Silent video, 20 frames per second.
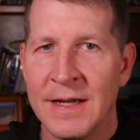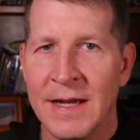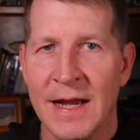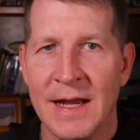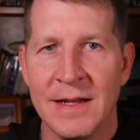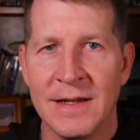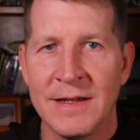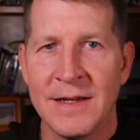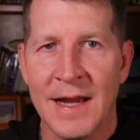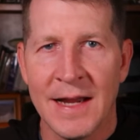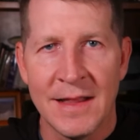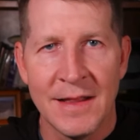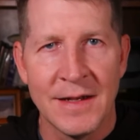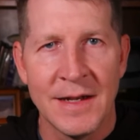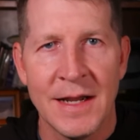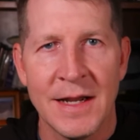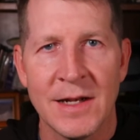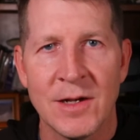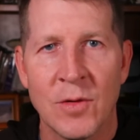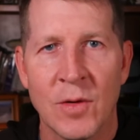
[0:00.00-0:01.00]
And
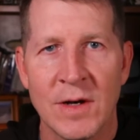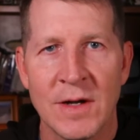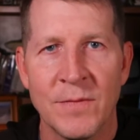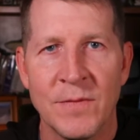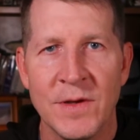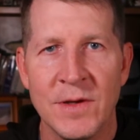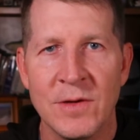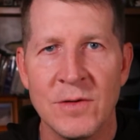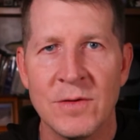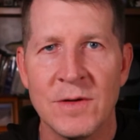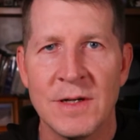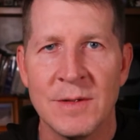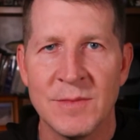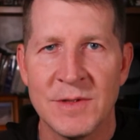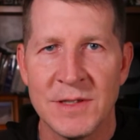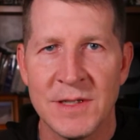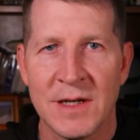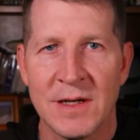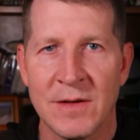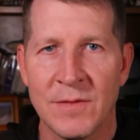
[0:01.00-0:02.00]
Callan had quite a few
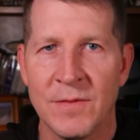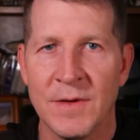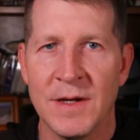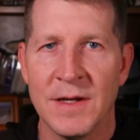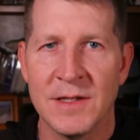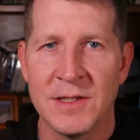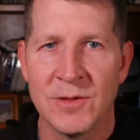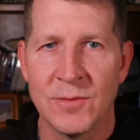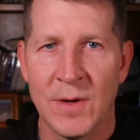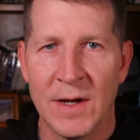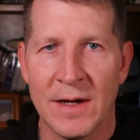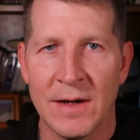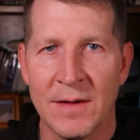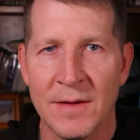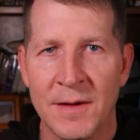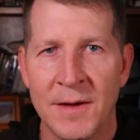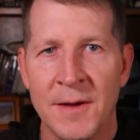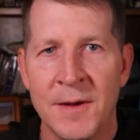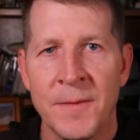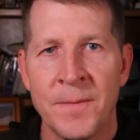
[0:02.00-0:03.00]
himself as
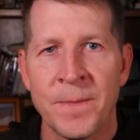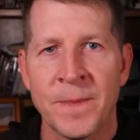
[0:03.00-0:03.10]
well.